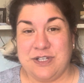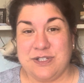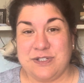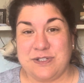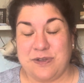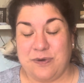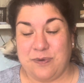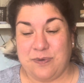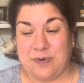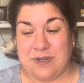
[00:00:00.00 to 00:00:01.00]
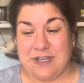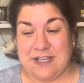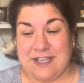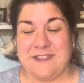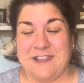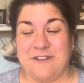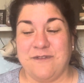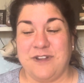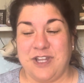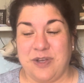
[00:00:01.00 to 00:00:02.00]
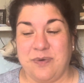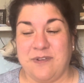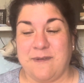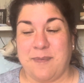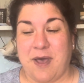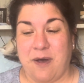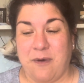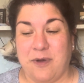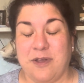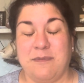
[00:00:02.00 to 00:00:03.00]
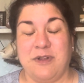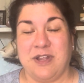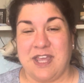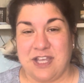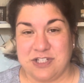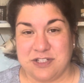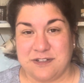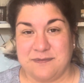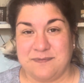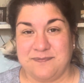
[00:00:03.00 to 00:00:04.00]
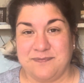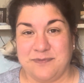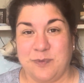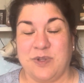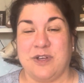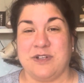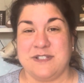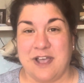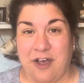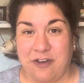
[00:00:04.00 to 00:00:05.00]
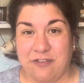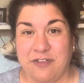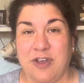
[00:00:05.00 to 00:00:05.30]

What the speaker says: So this video is about communication with ourselves,